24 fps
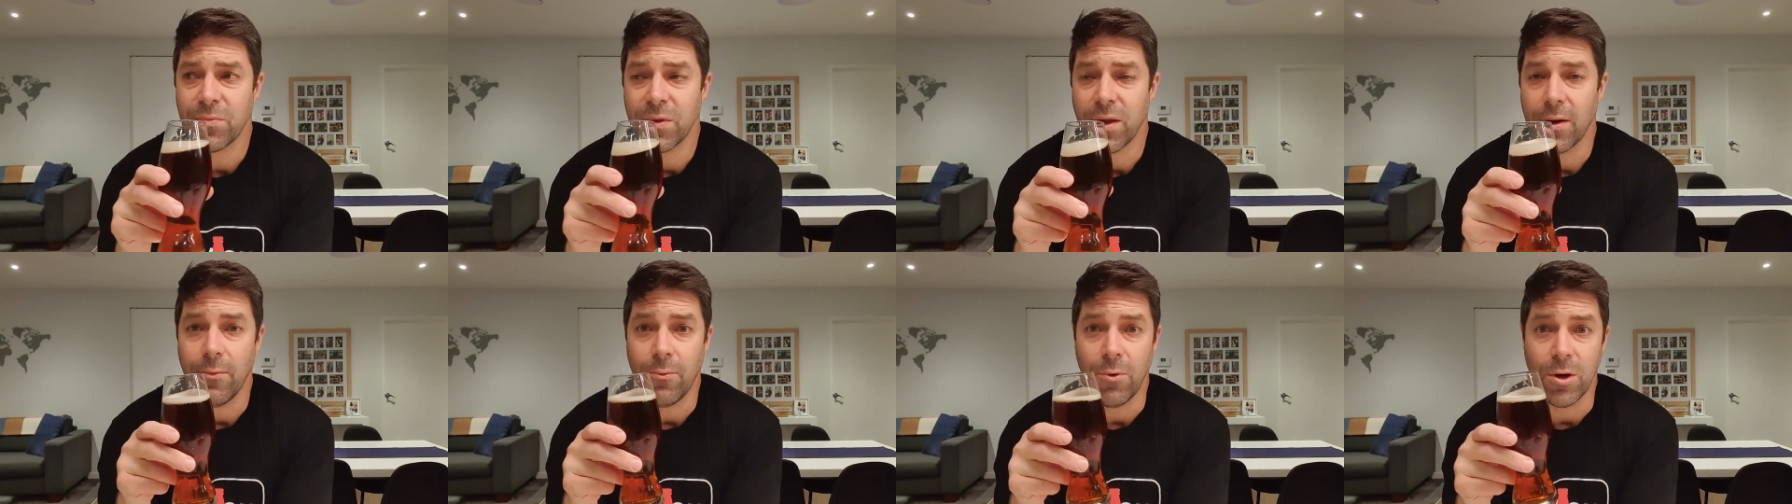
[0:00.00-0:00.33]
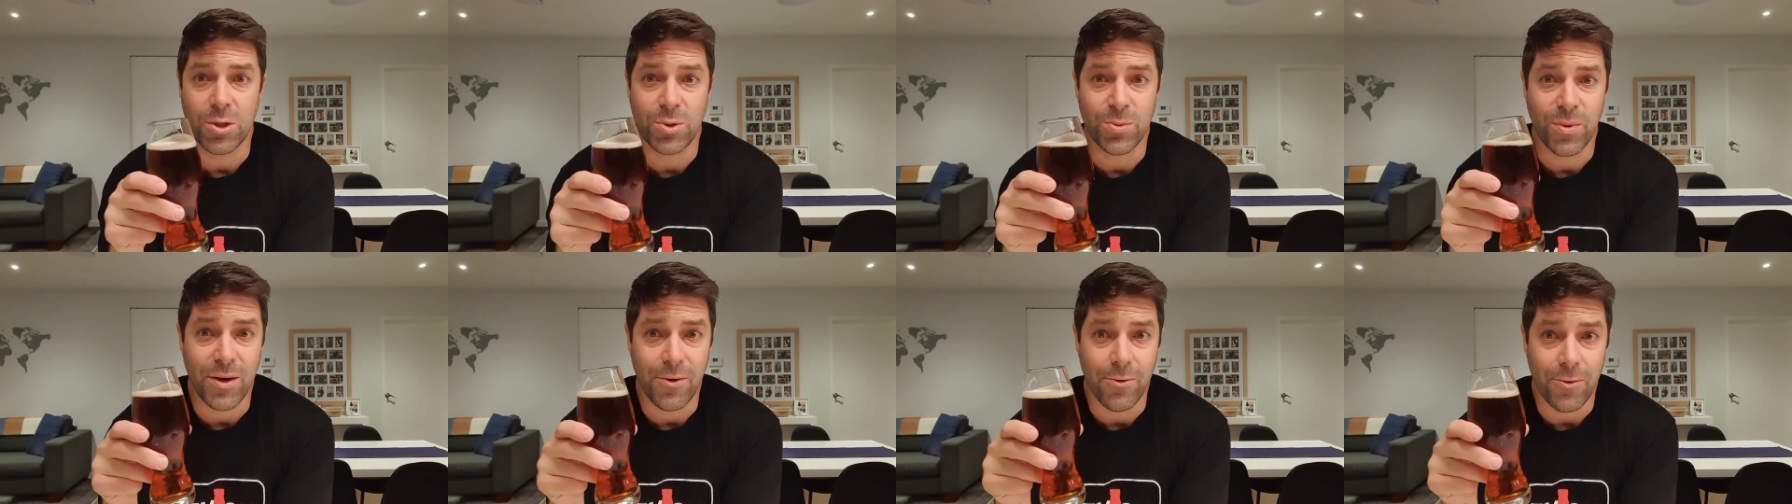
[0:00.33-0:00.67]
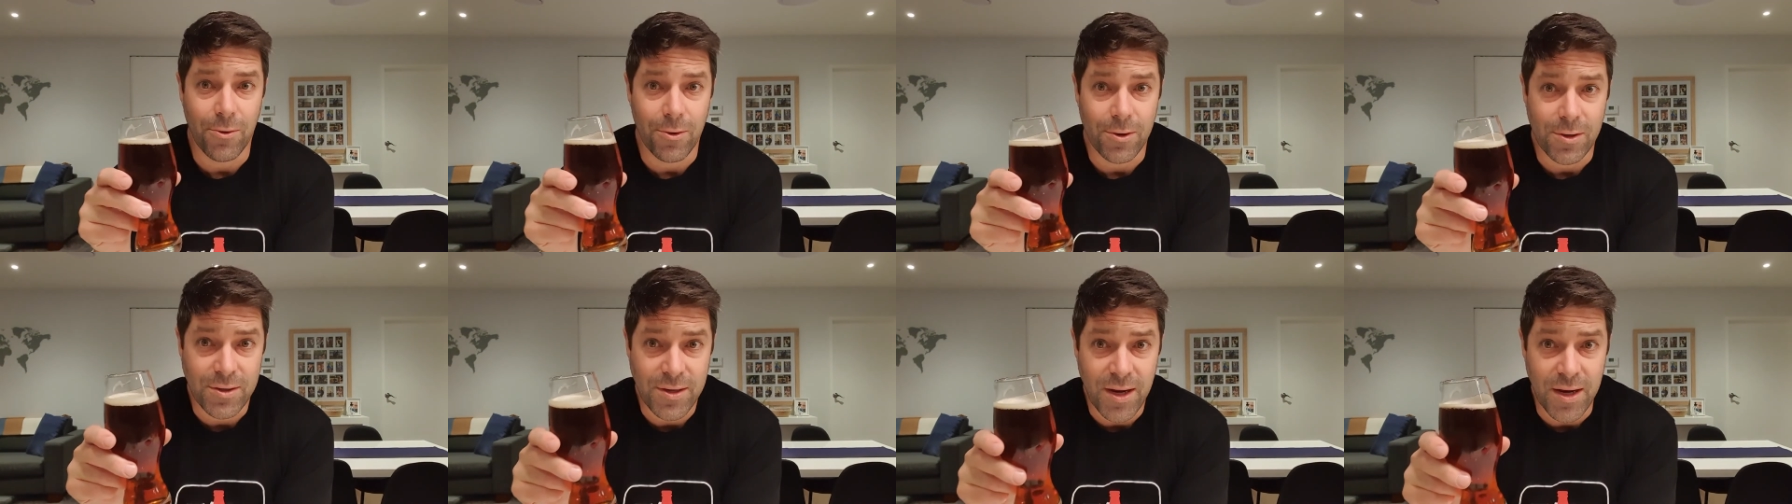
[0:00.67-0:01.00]
which we
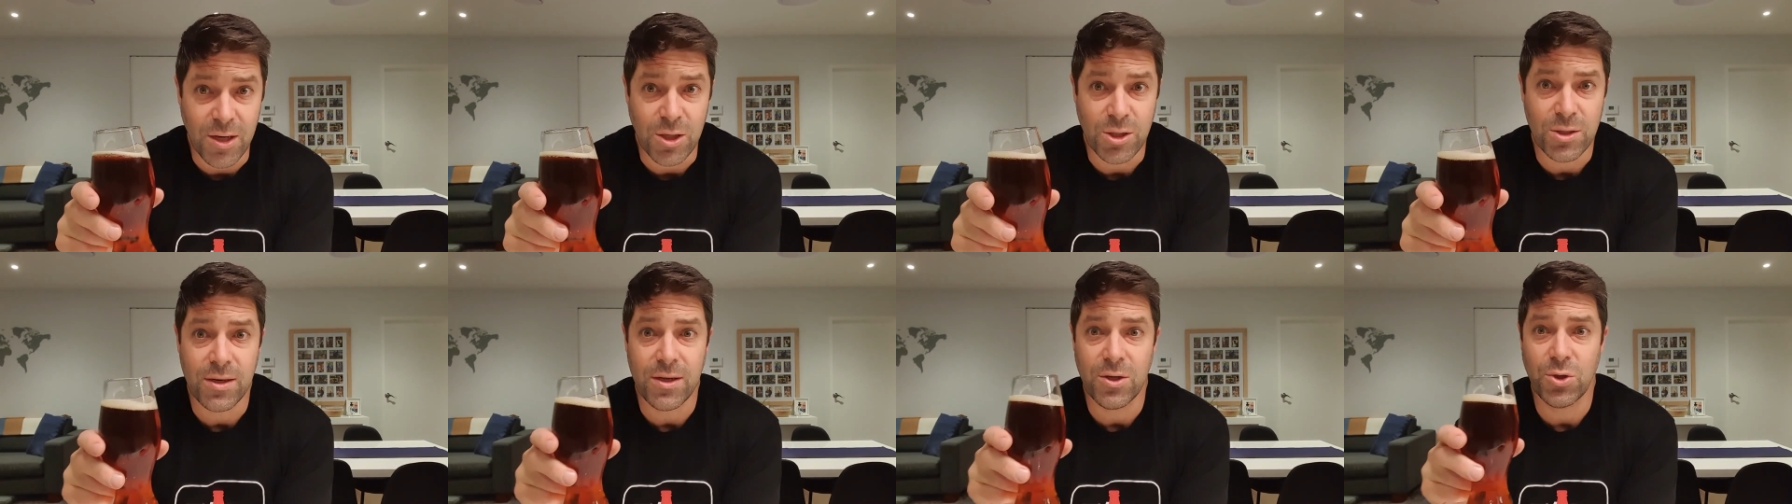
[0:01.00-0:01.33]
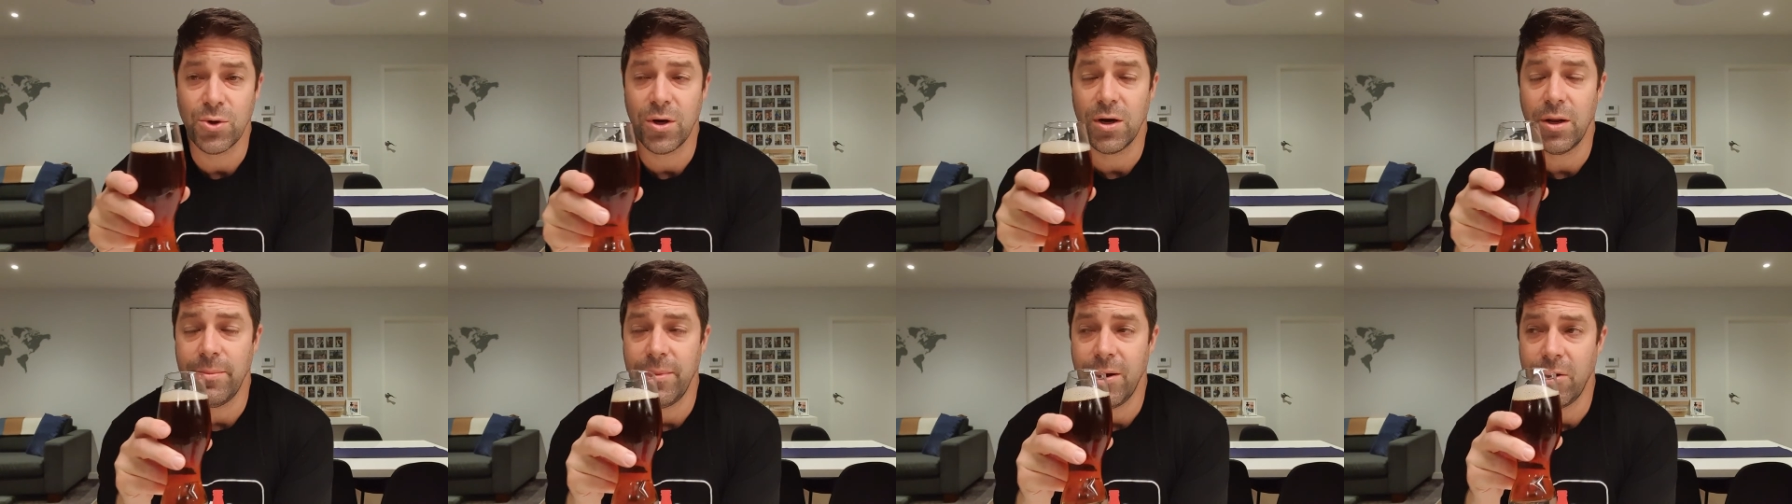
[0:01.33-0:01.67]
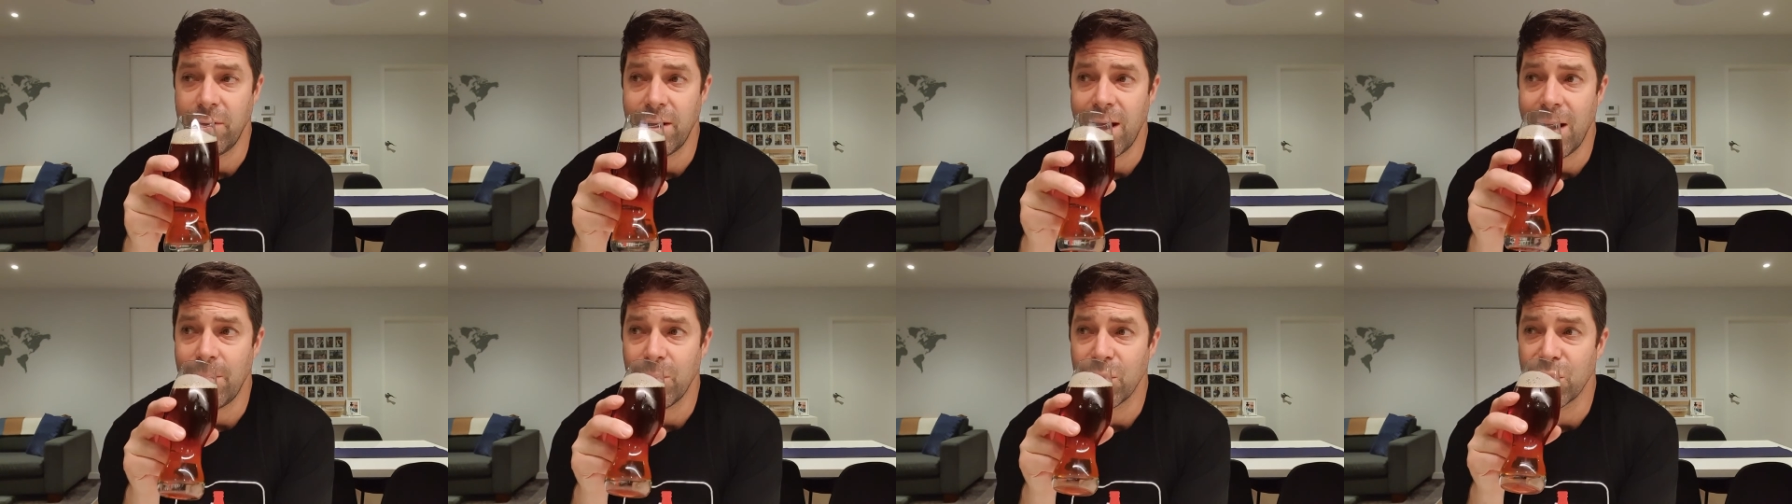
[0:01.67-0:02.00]
were intentionally trying to
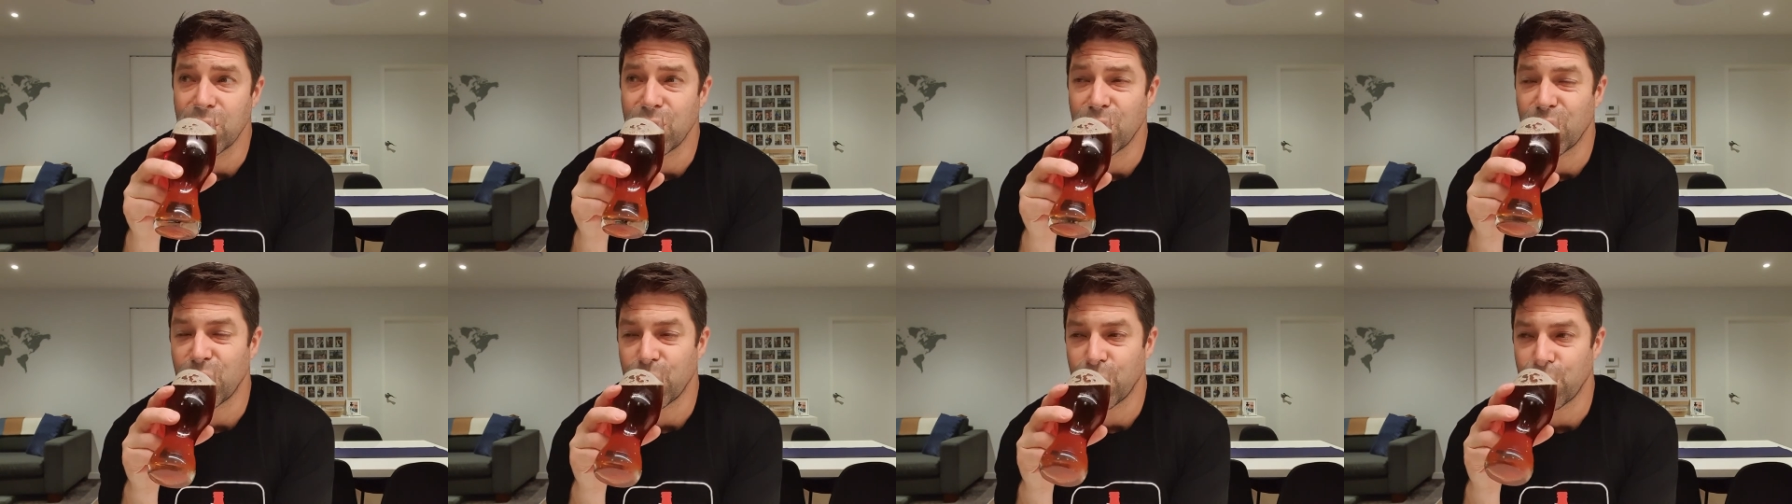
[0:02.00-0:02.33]
build up.